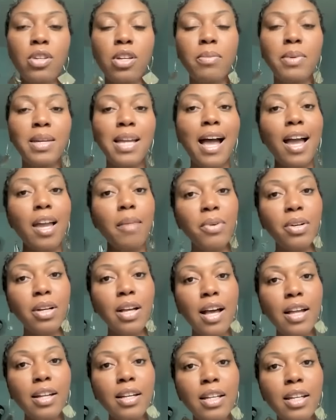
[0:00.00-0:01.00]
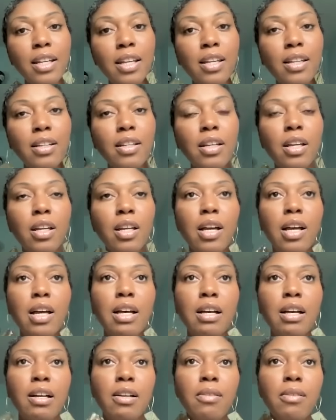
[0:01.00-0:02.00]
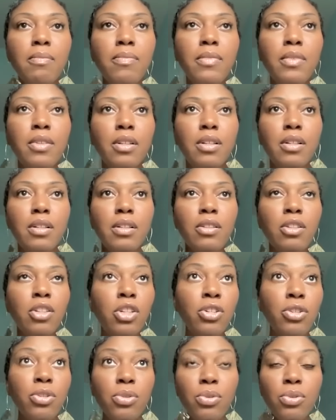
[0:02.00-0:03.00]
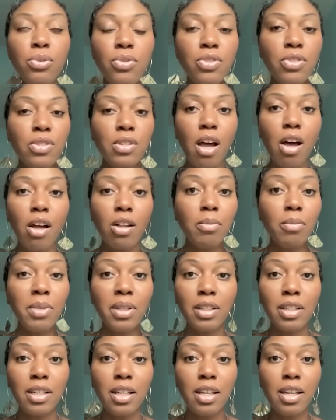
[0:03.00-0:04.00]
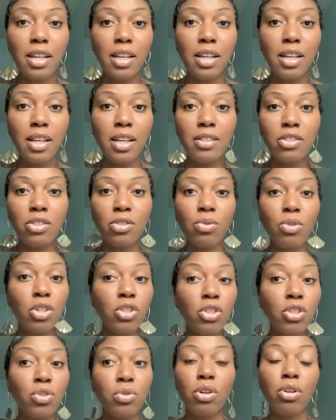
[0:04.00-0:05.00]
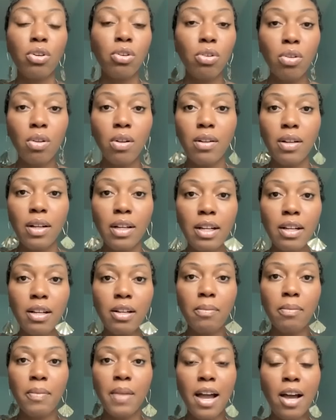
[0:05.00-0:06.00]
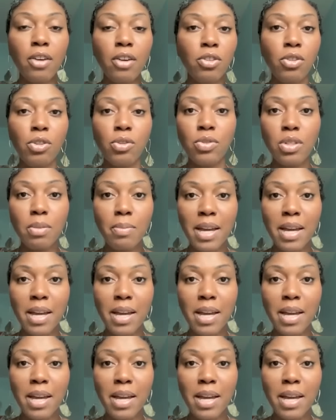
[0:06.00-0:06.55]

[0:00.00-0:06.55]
you could be hypercontinent. Um, lose all ability to control um, how you use the